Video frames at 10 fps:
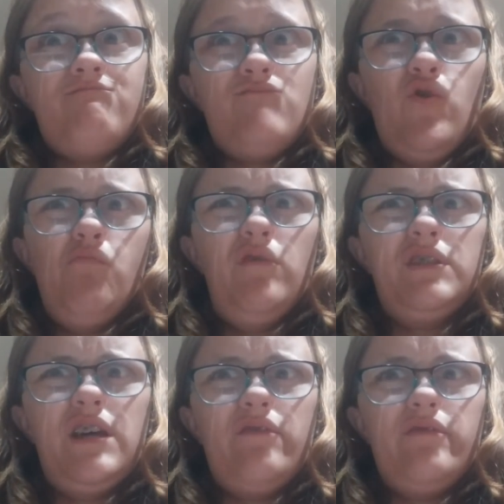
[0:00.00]

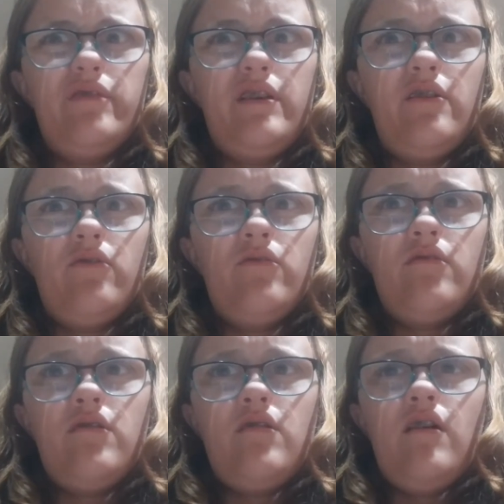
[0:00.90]
almost every video.
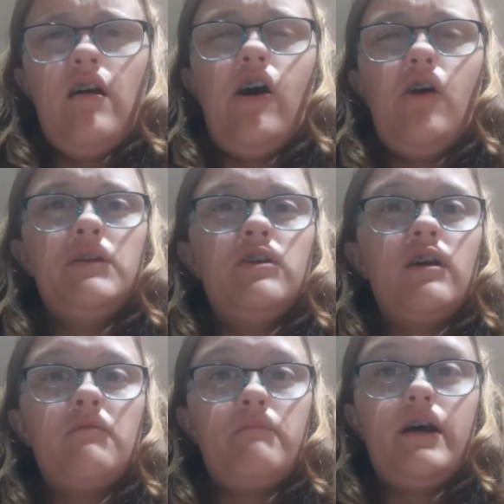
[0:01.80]
I'll be
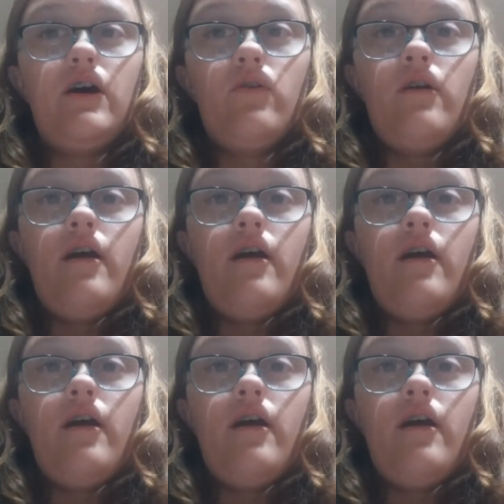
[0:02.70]
talking about